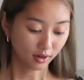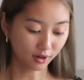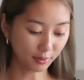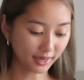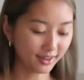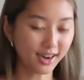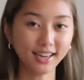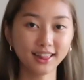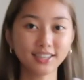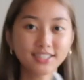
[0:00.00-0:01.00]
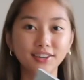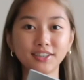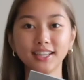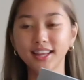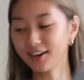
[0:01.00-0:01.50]
Oh my god, it looks so
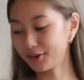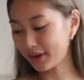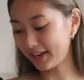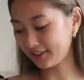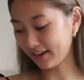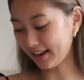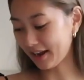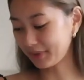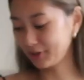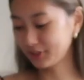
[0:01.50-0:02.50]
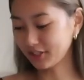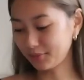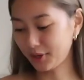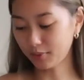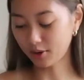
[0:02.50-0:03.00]
good though. Wait, okay, let me do a
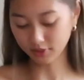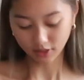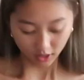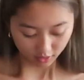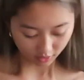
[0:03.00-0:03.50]
thumbnail moment.